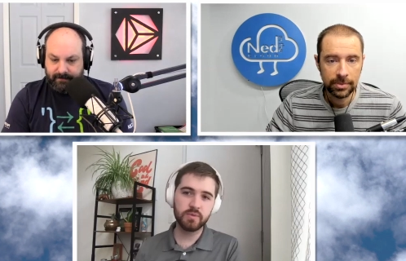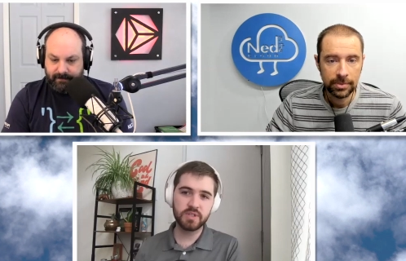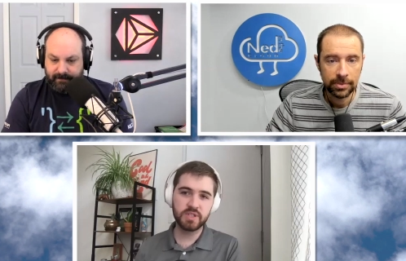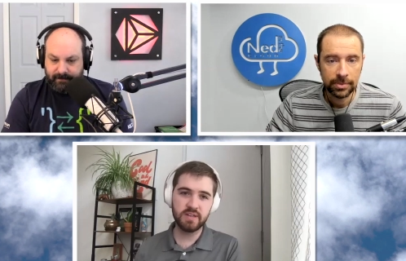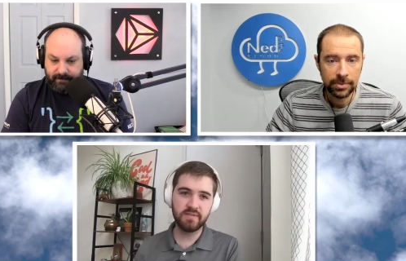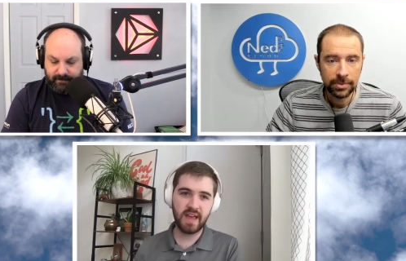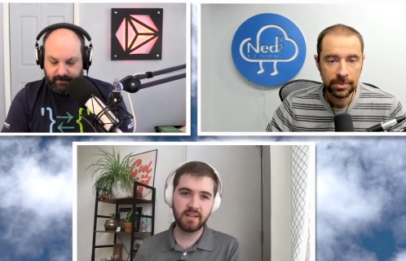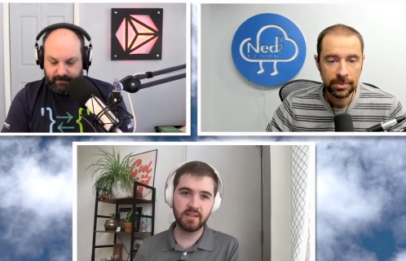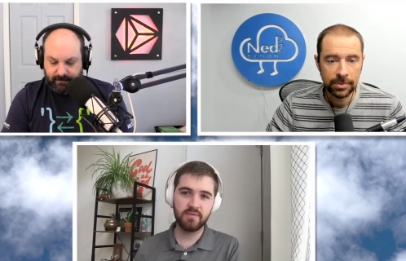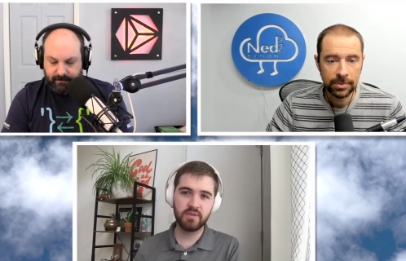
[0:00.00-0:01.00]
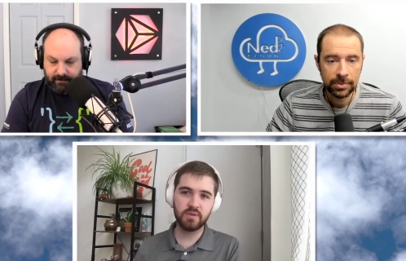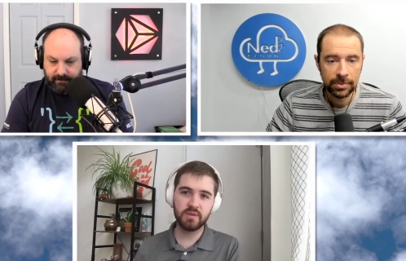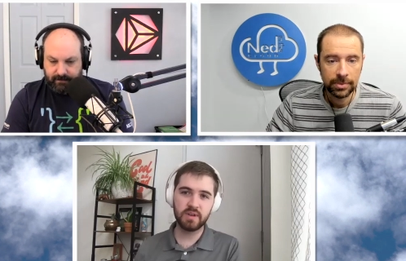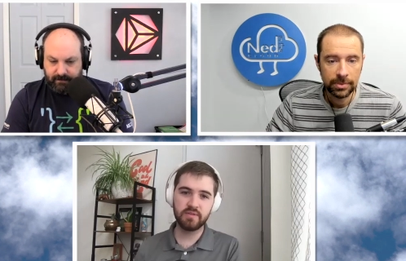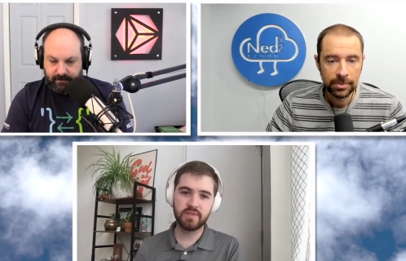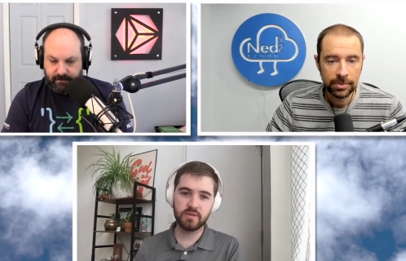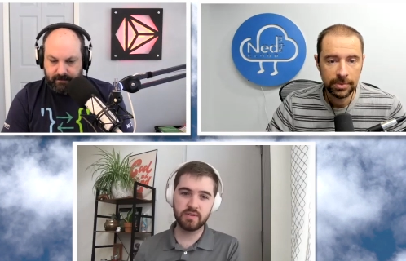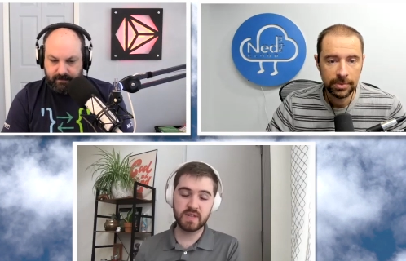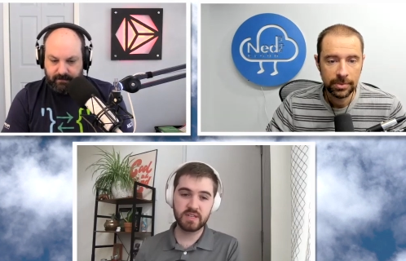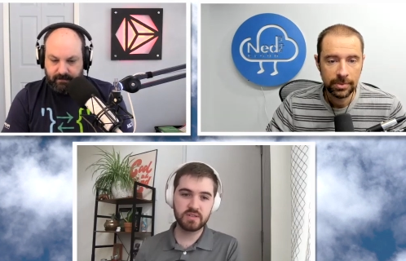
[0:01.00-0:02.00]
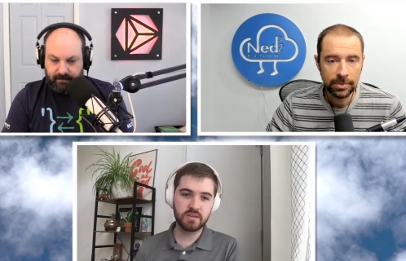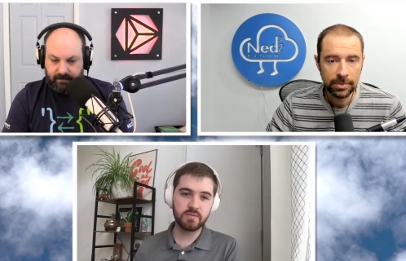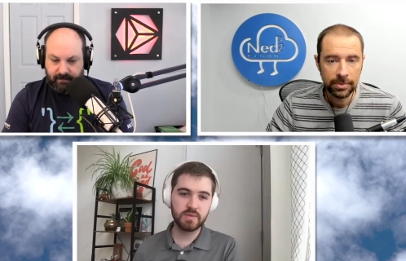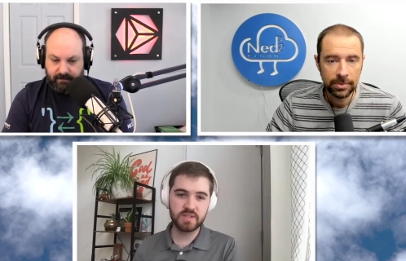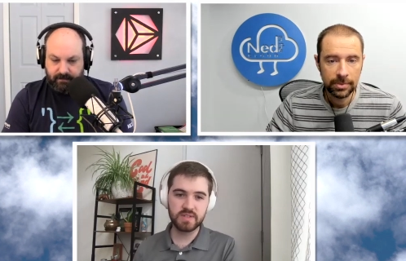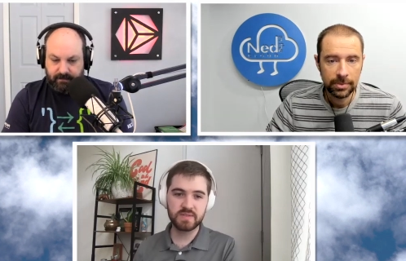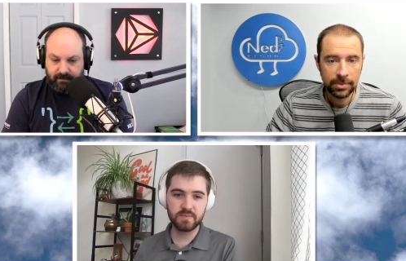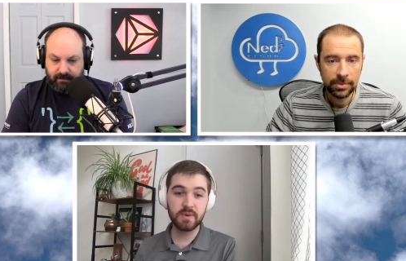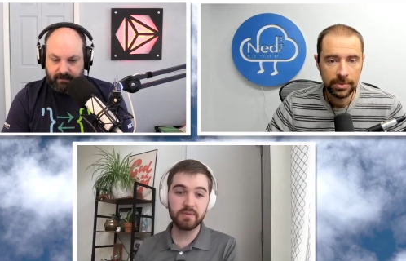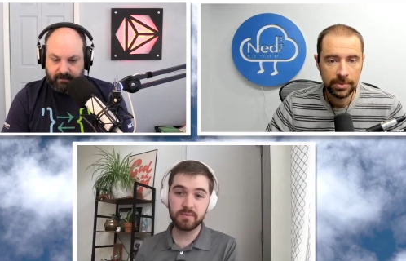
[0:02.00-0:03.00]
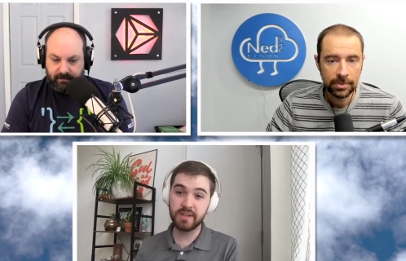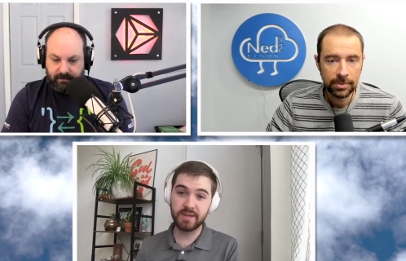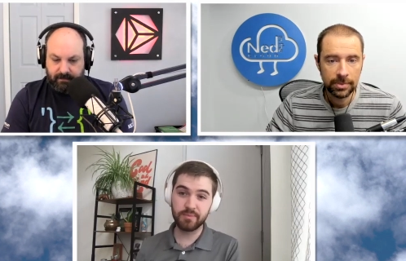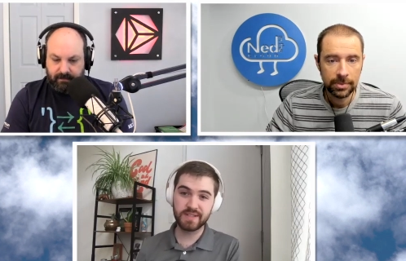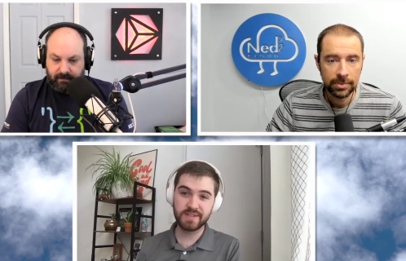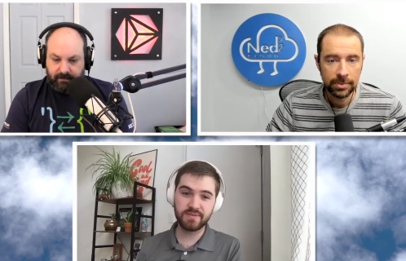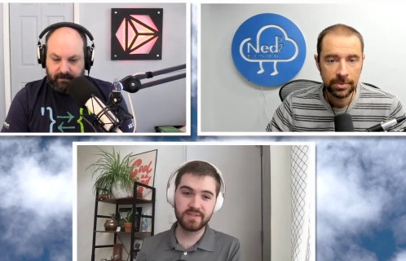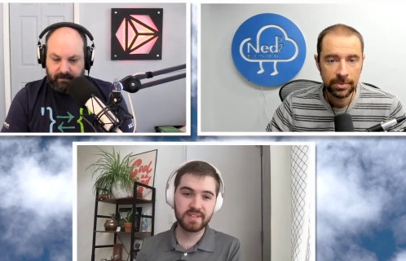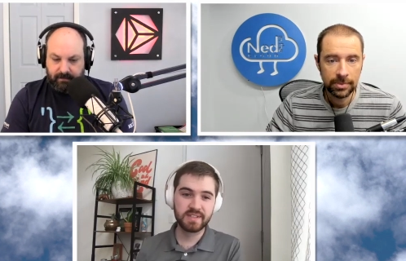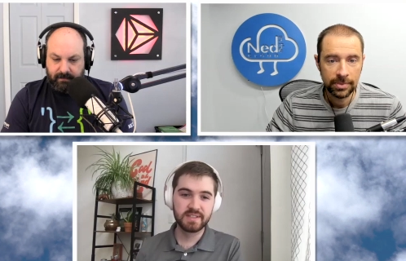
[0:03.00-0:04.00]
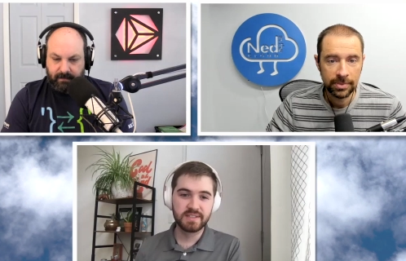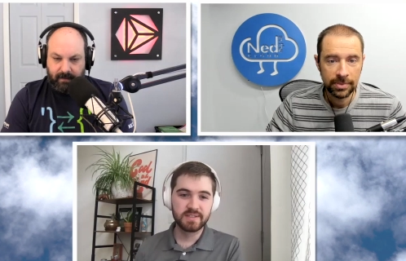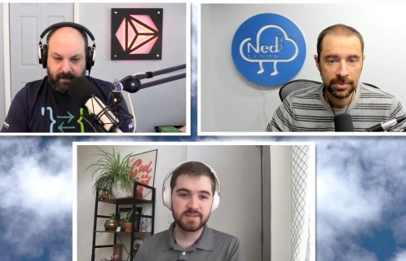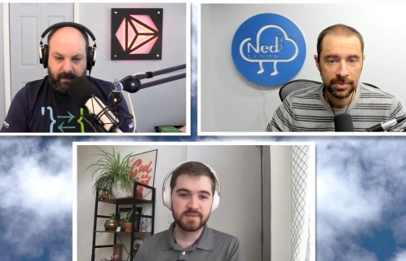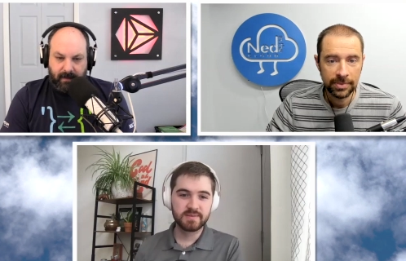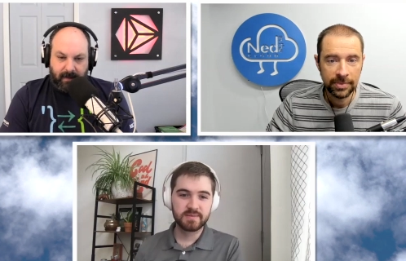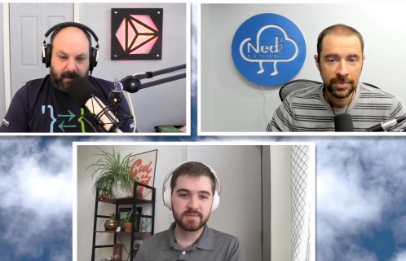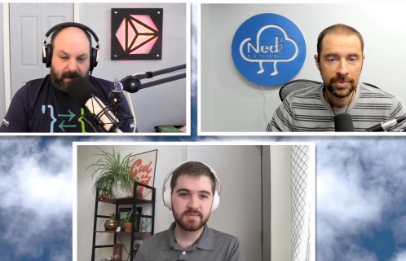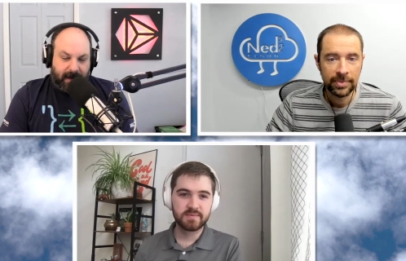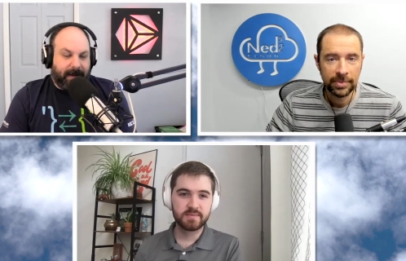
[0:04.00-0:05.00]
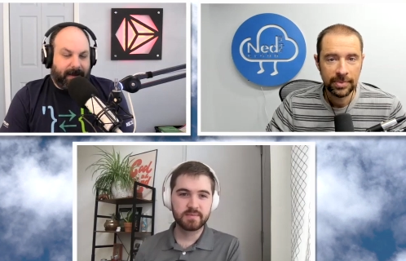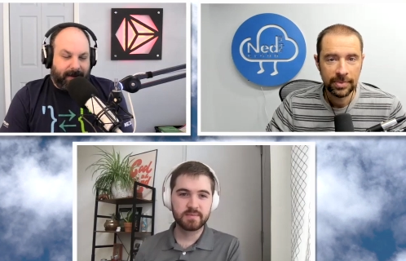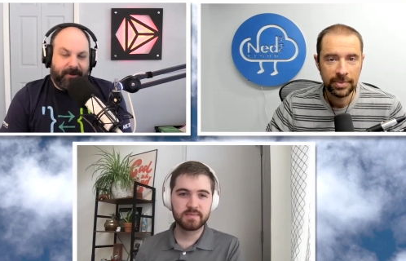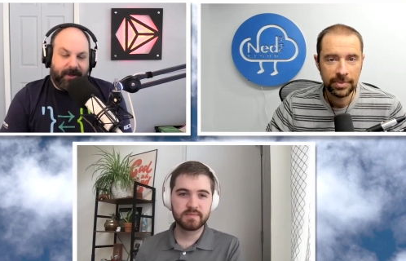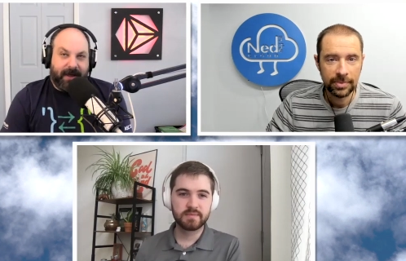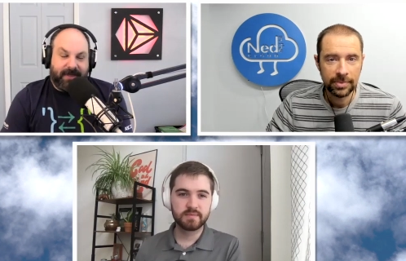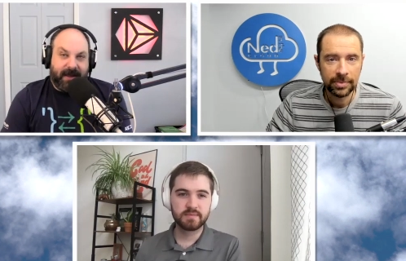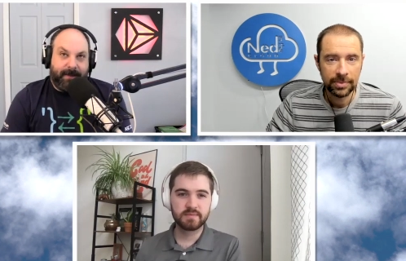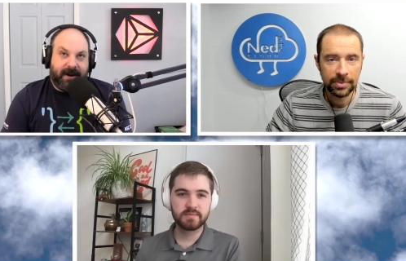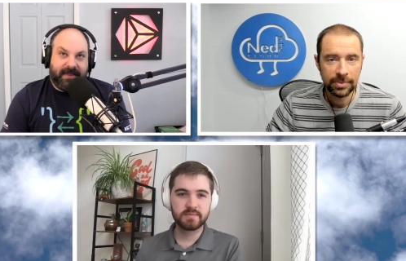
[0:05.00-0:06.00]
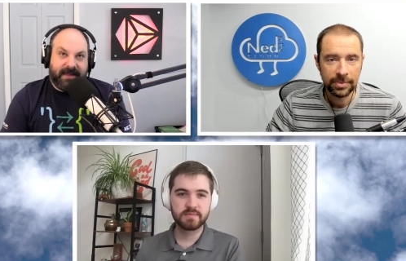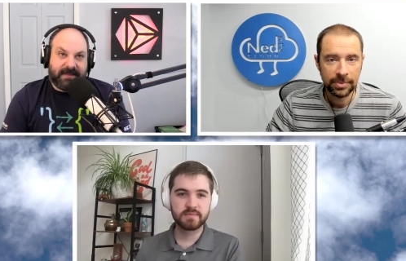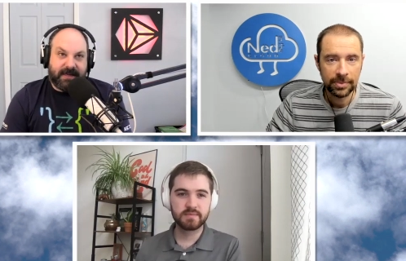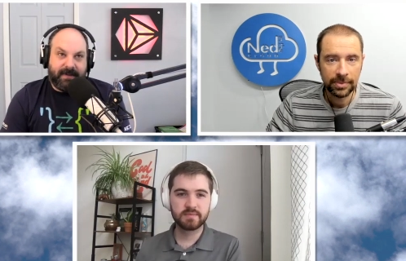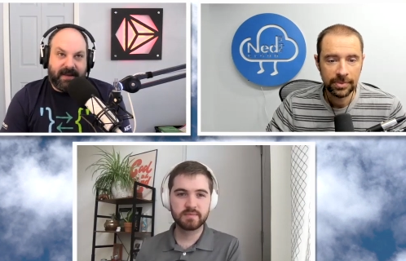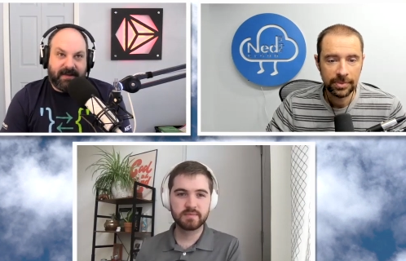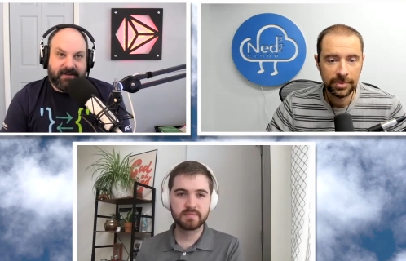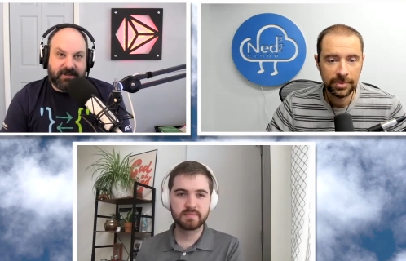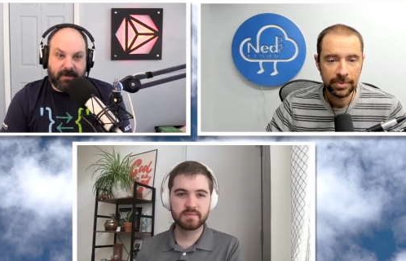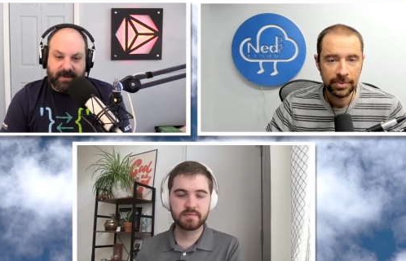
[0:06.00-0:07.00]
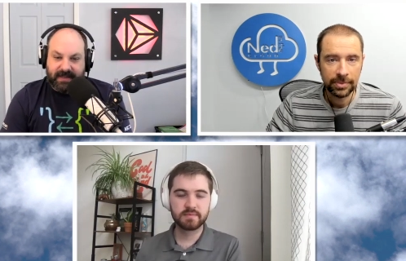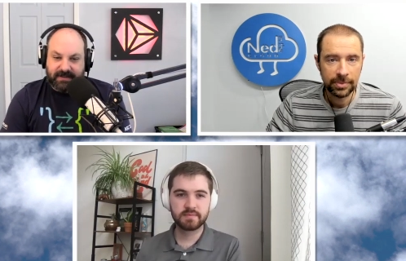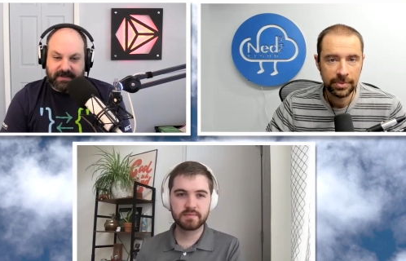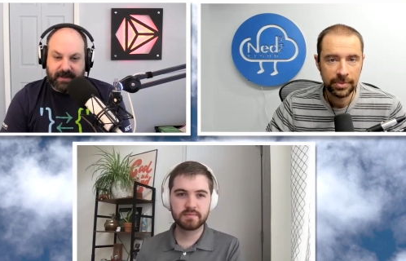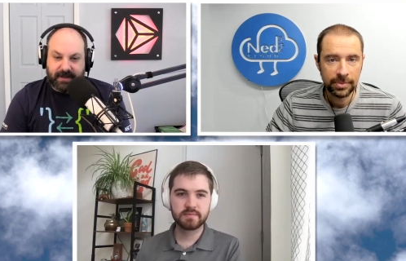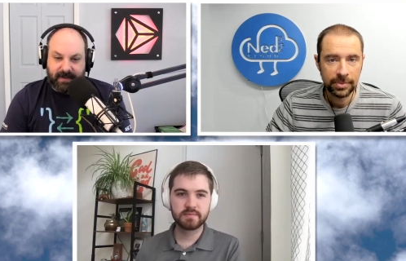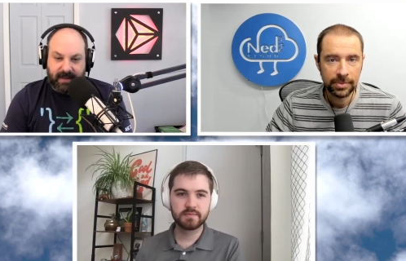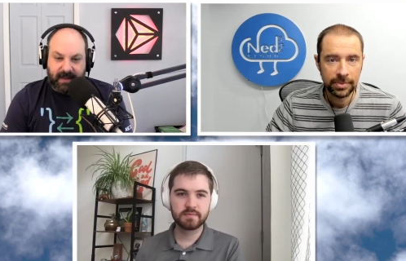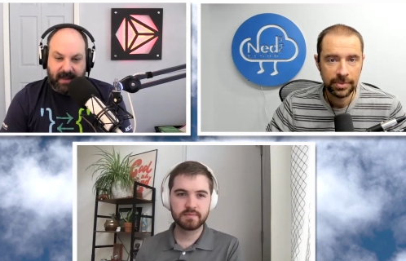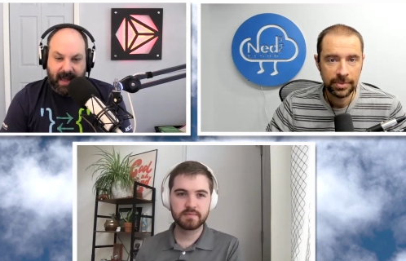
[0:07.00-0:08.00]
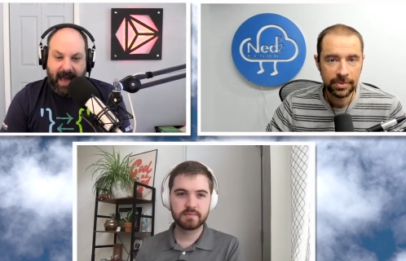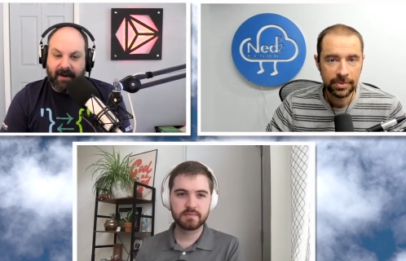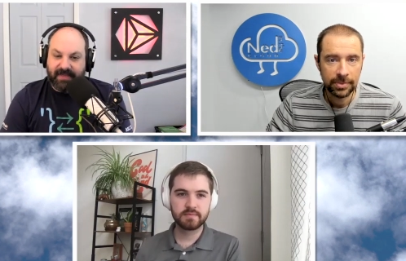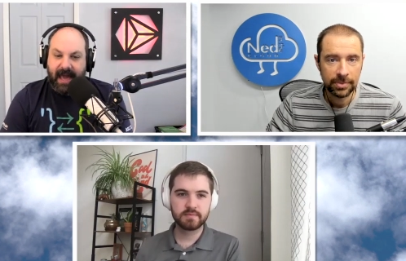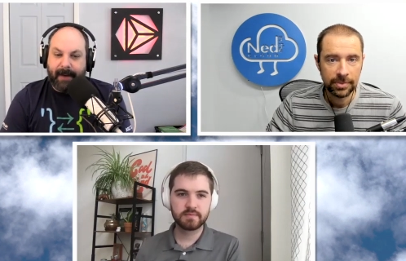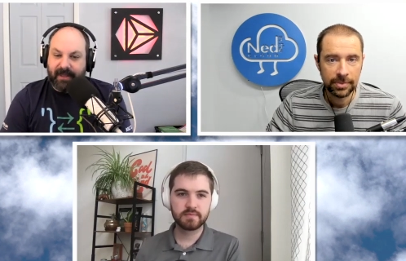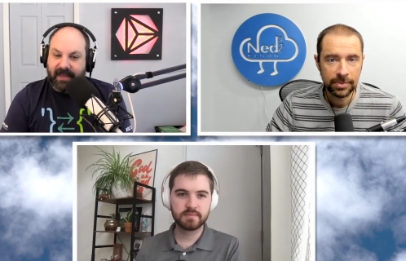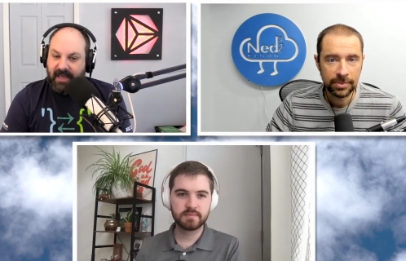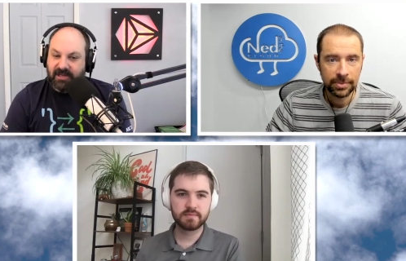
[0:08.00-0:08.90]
Speaker 1: achieve that level of utilization, which is re- really impressive.
Speaker 2: Although I think a part of that's going to be not just Kubernetes, it's going to be how the application